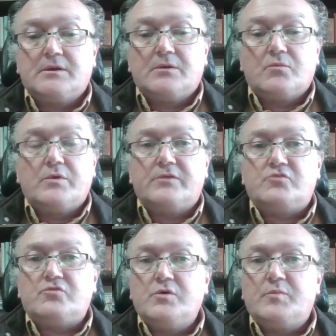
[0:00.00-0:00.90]
With a
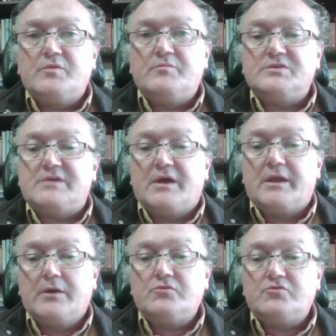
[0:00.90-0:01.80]
troop of
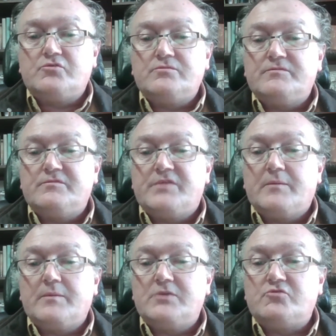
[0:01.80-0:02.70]
Bassano
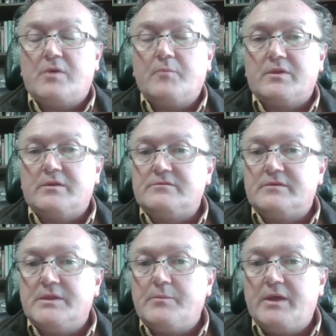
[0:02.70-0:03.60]
family trumpeters
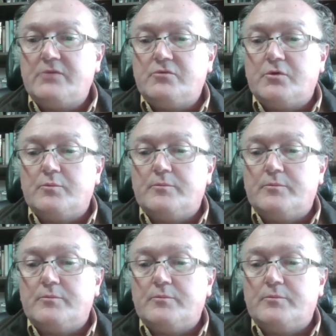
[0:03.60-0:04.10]
in the bedroom.